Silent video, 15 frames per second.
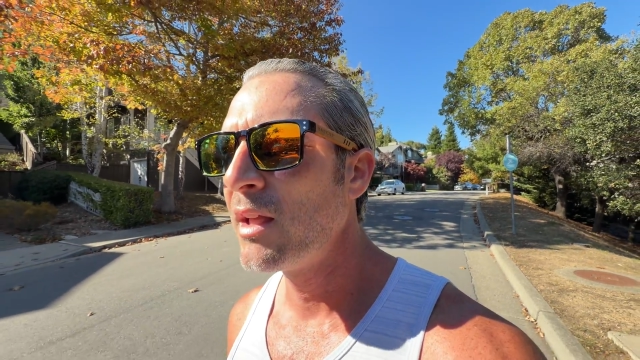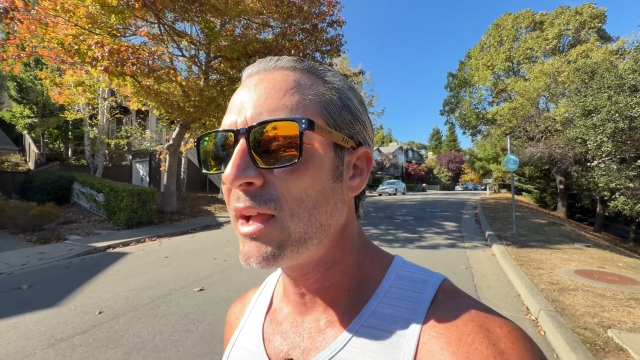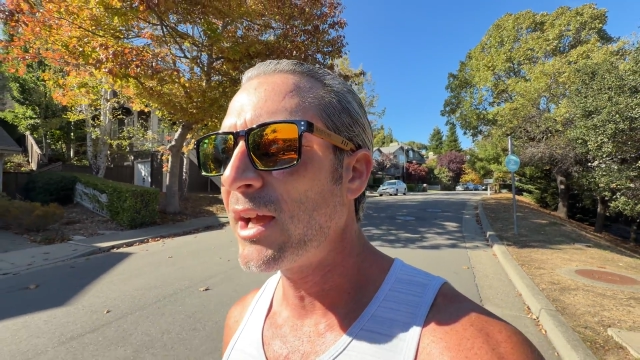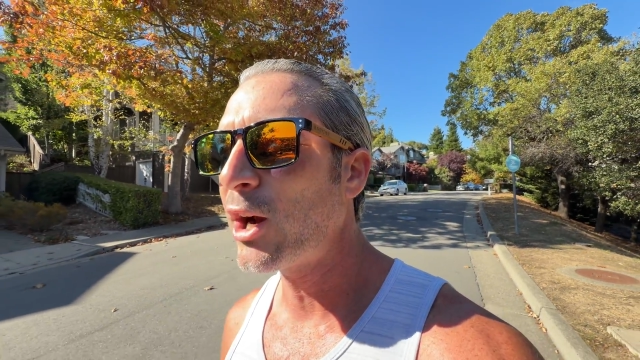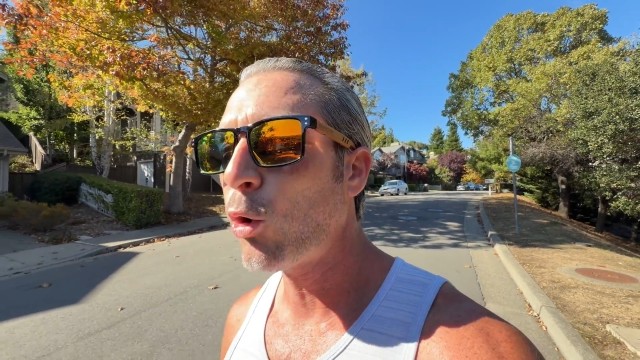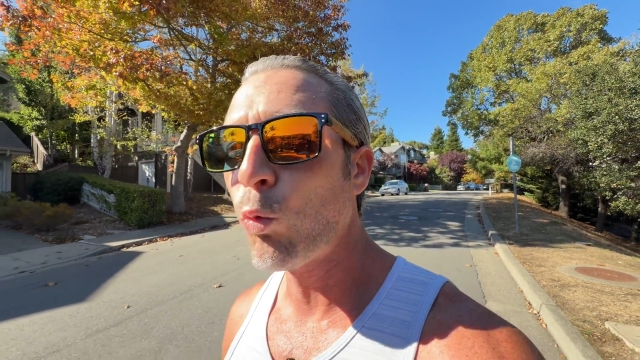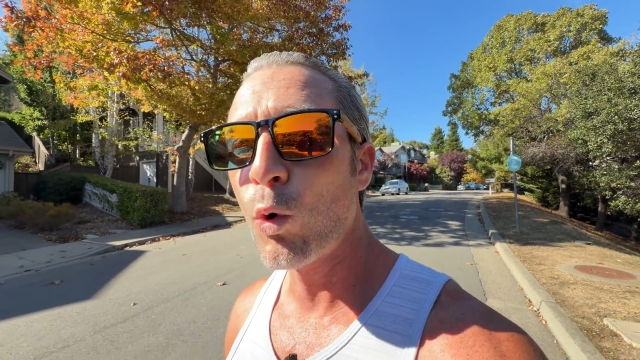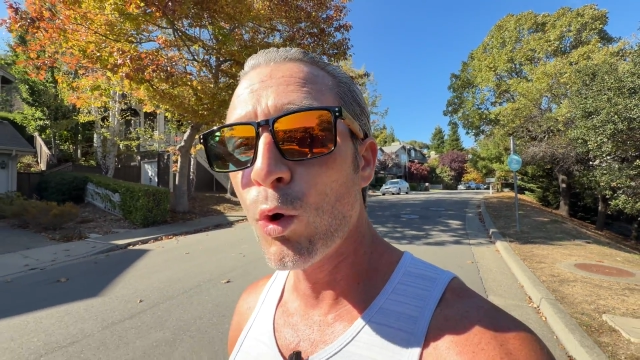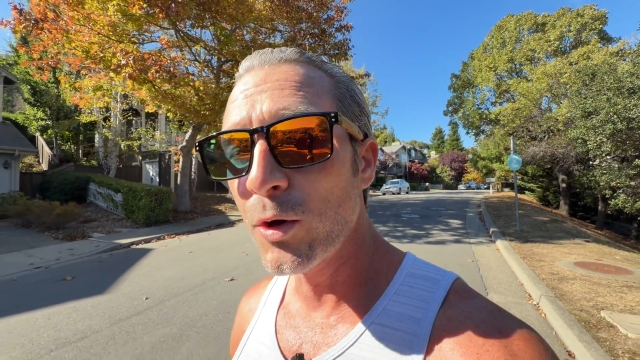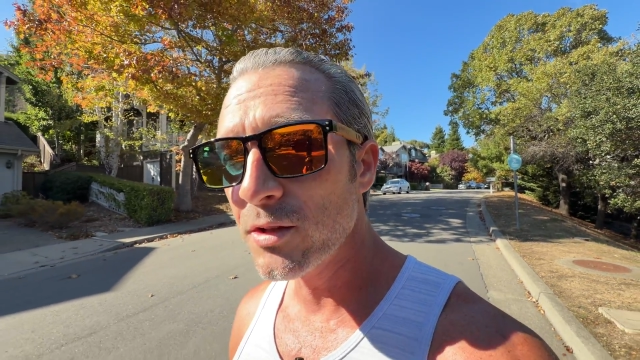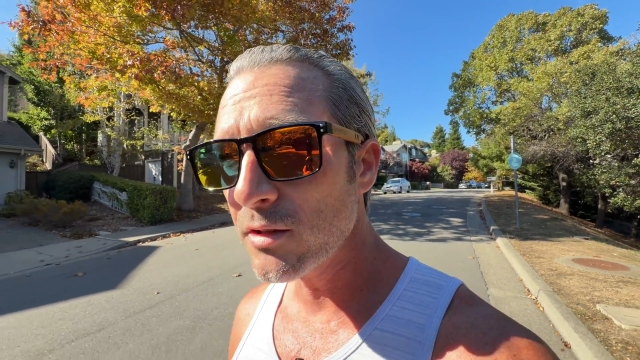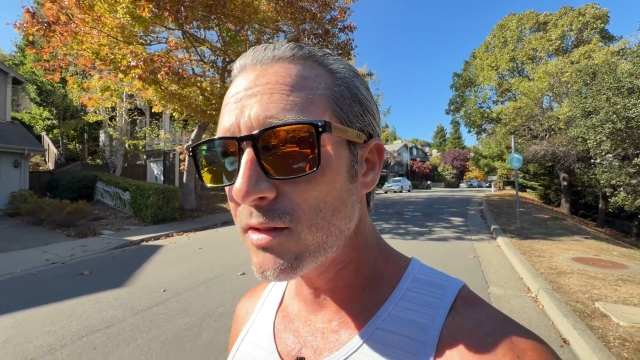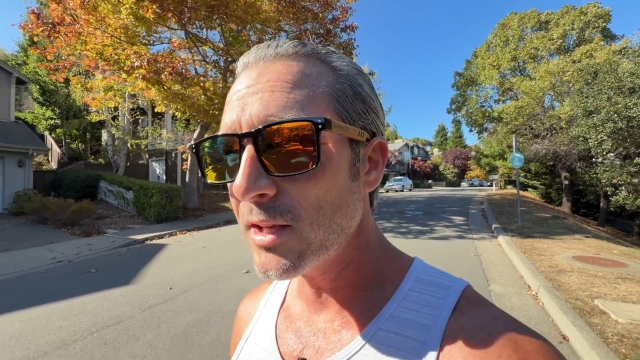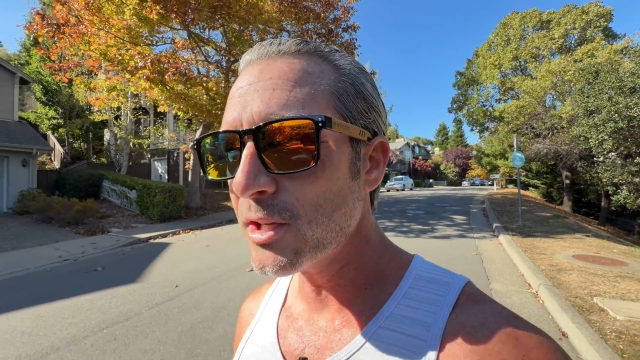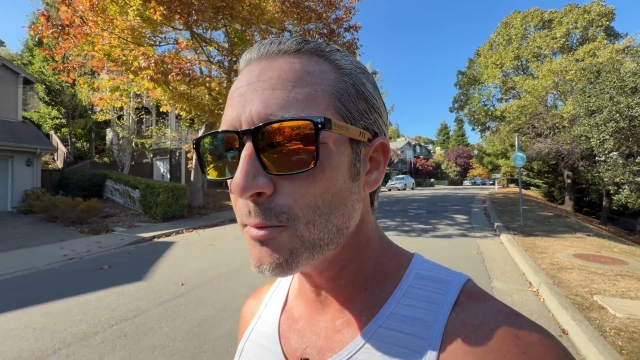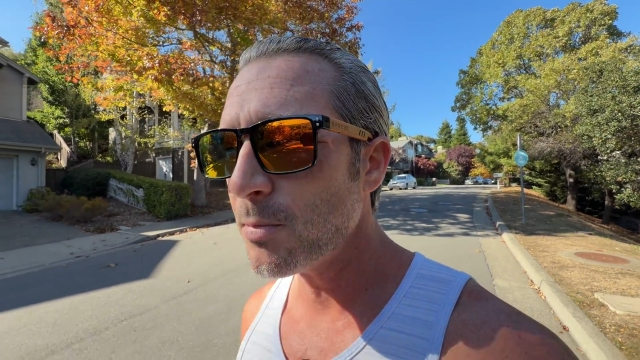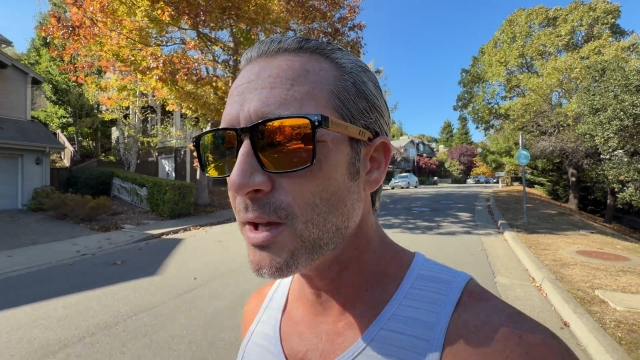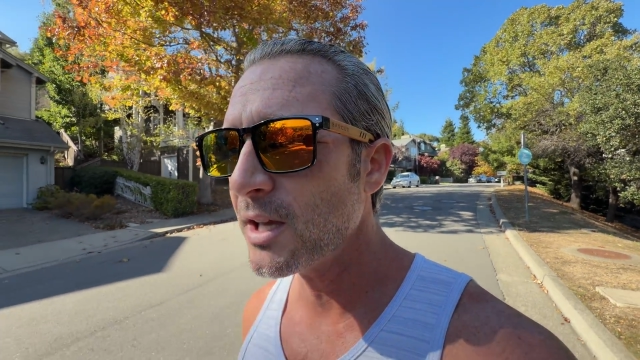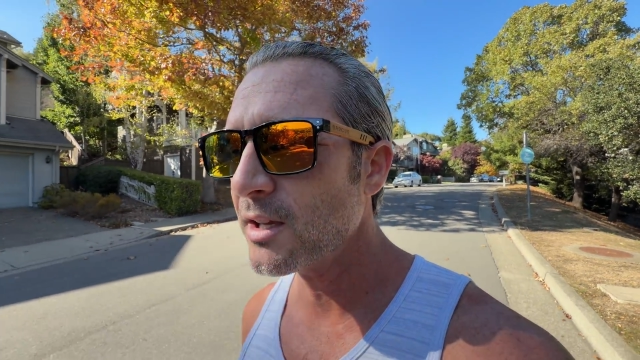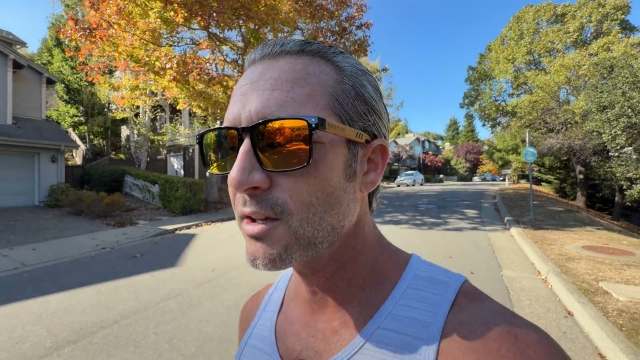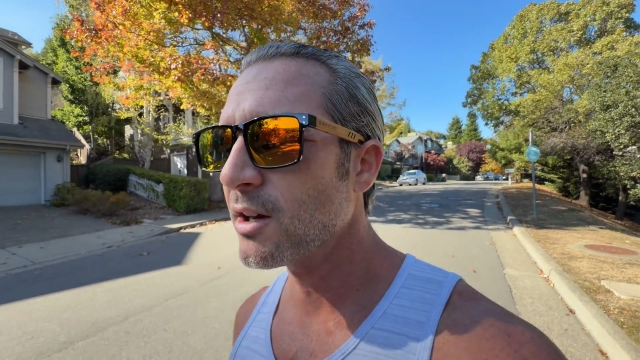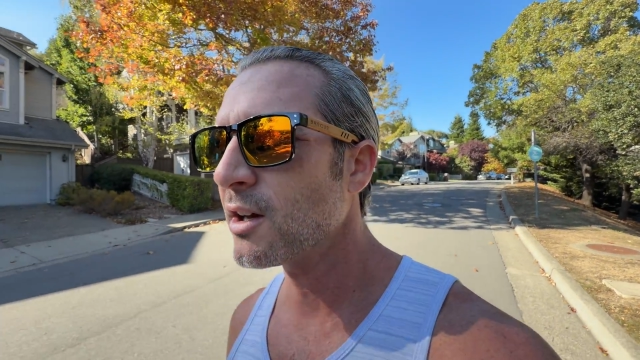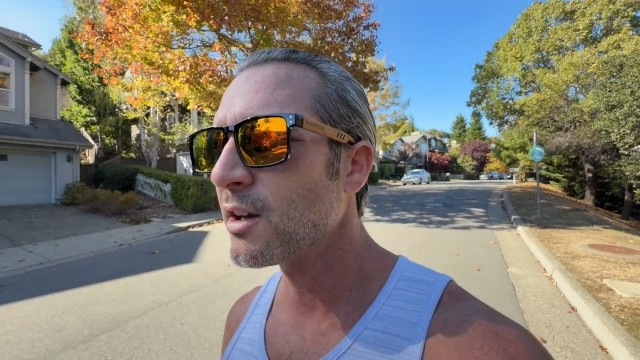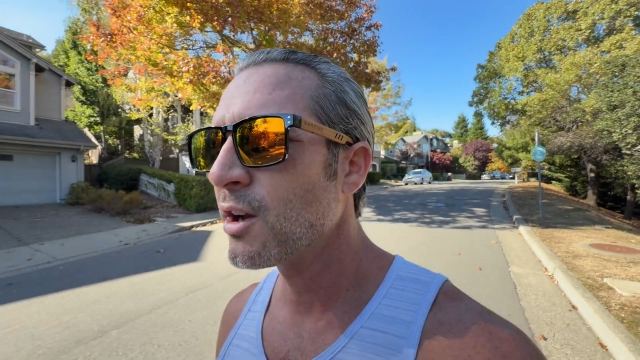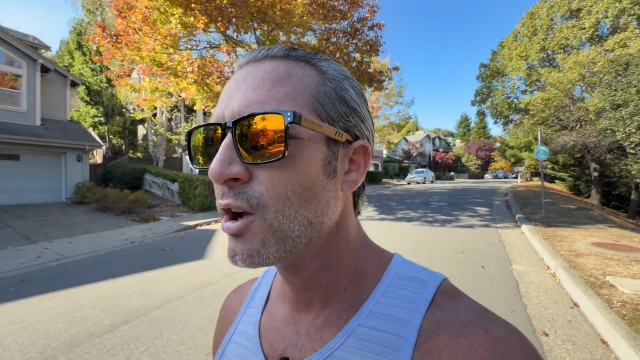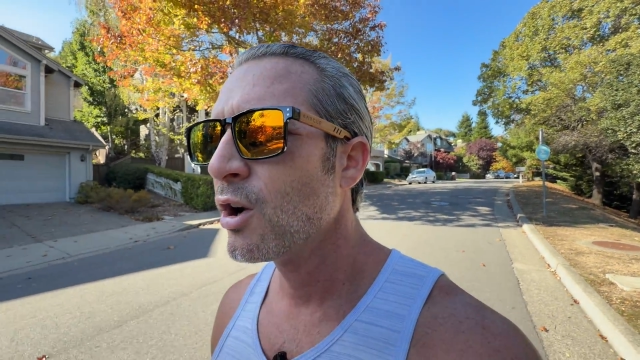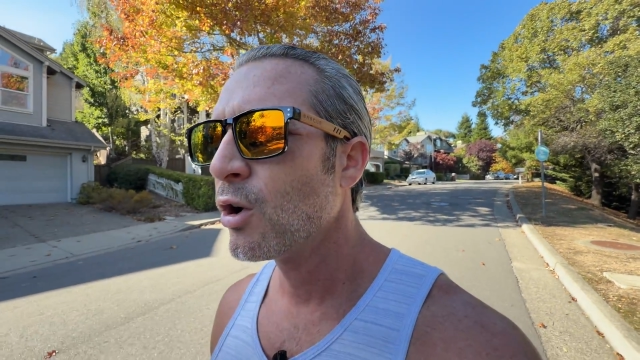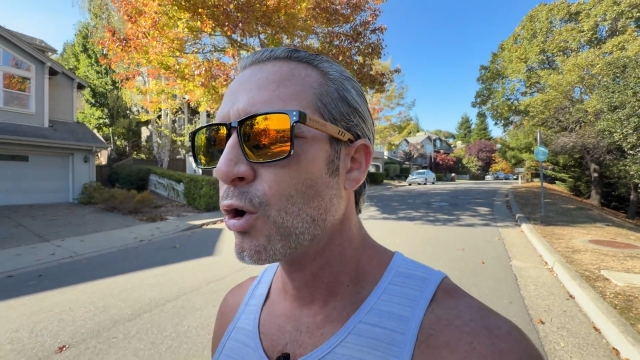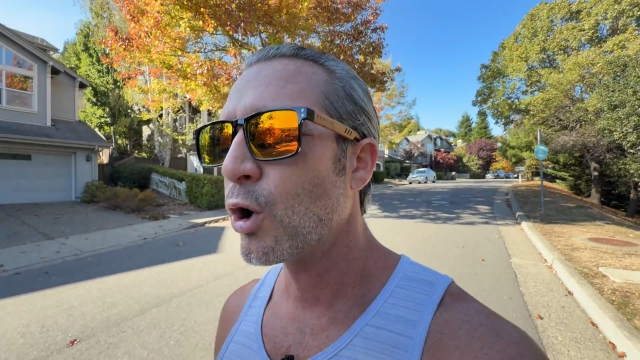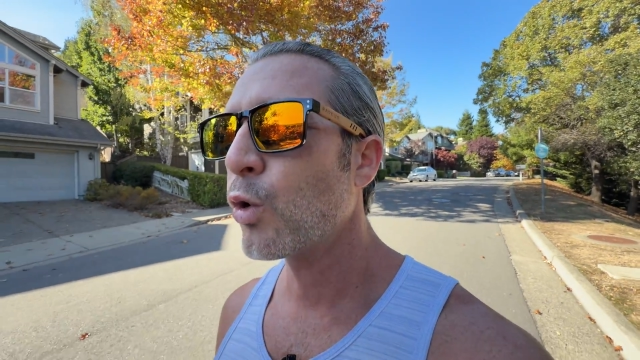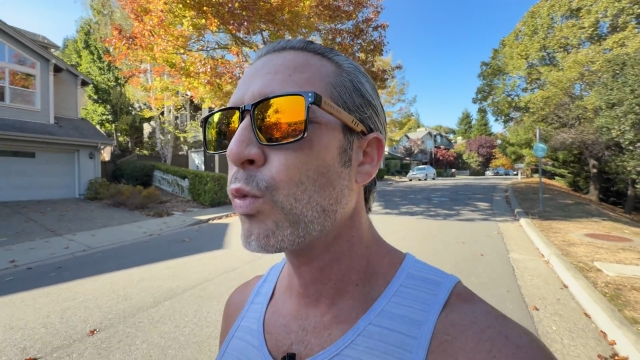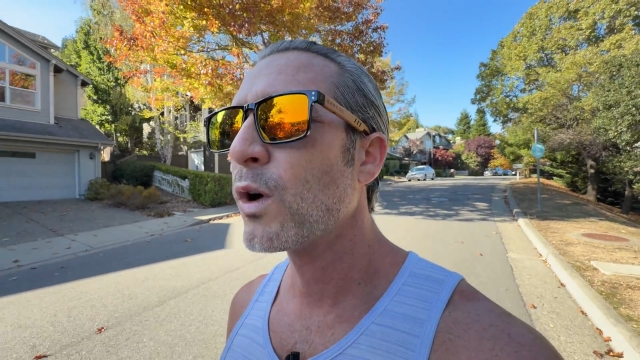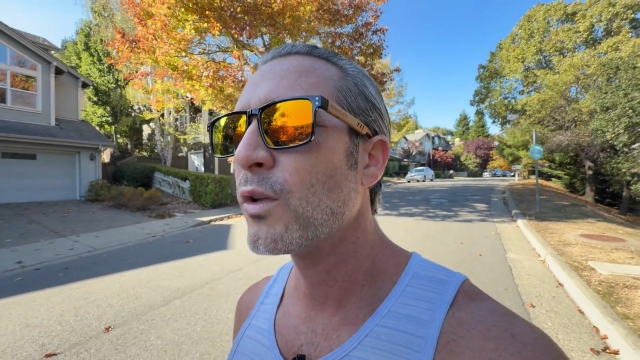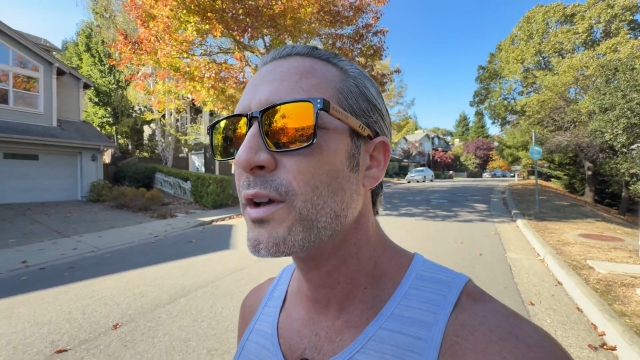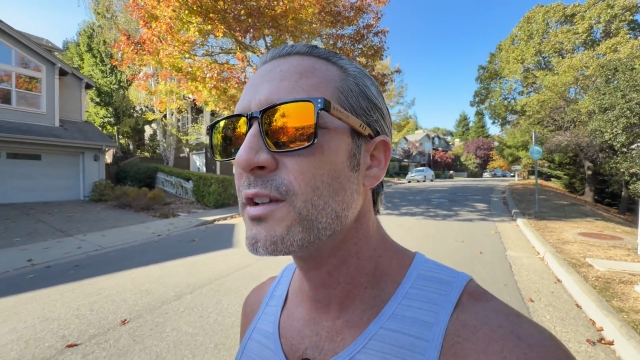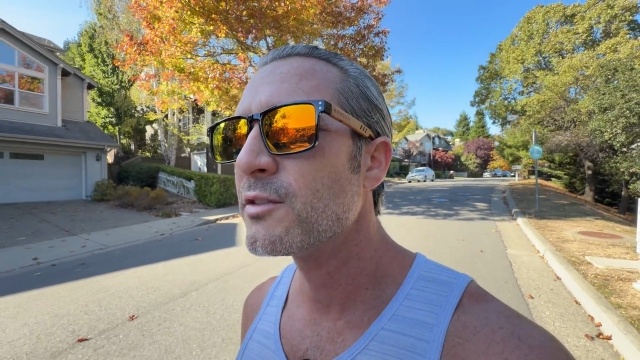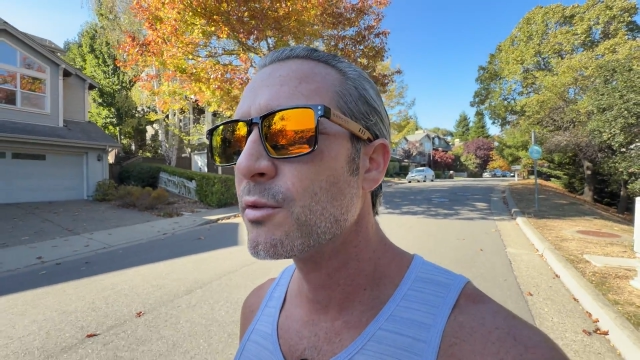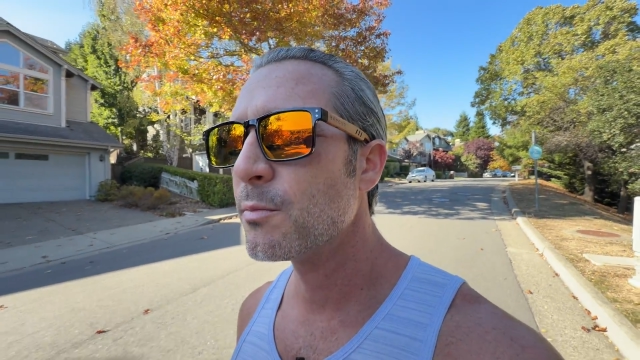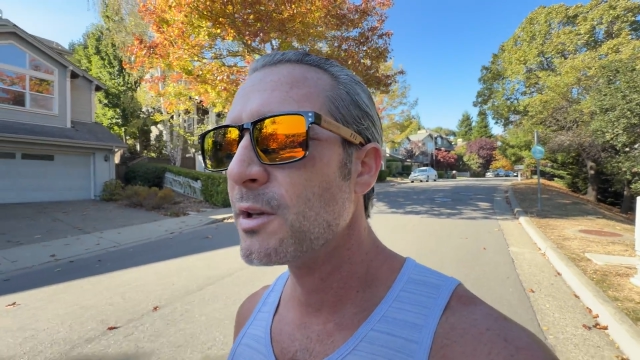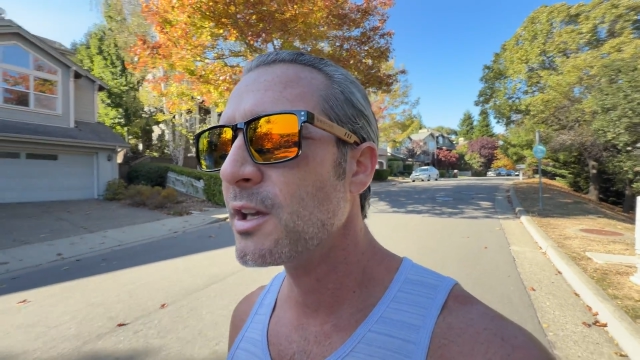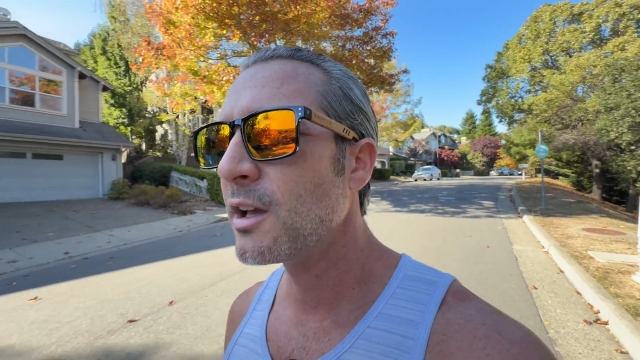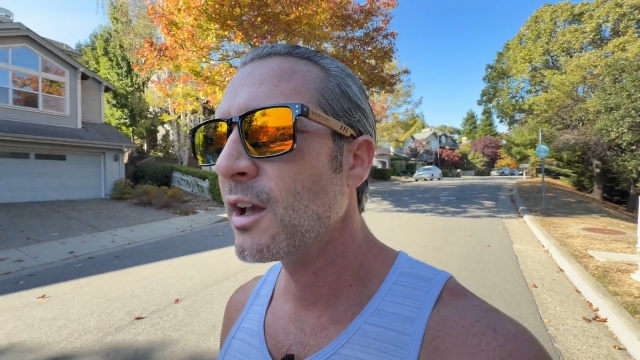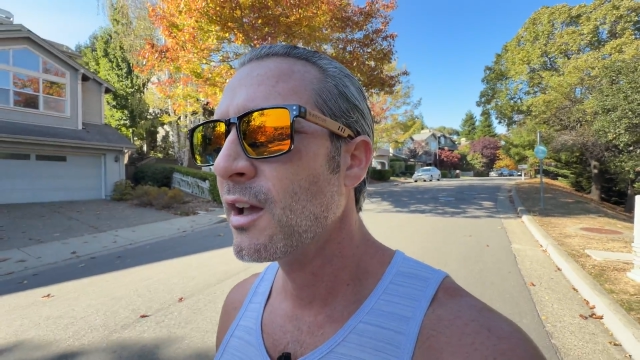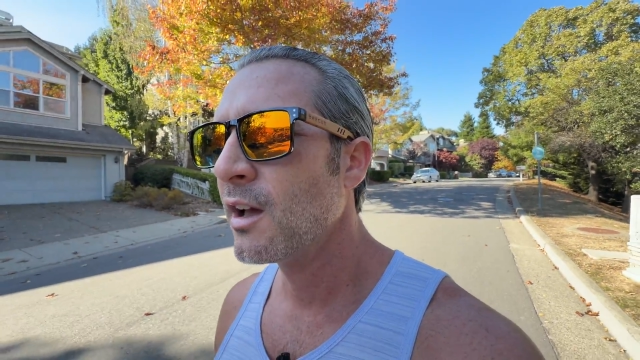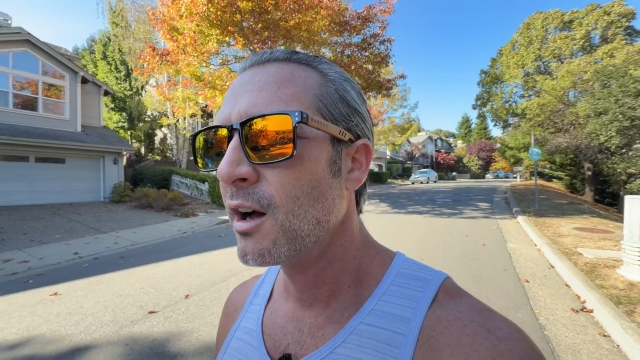and are willing to take a pay cut or willing to be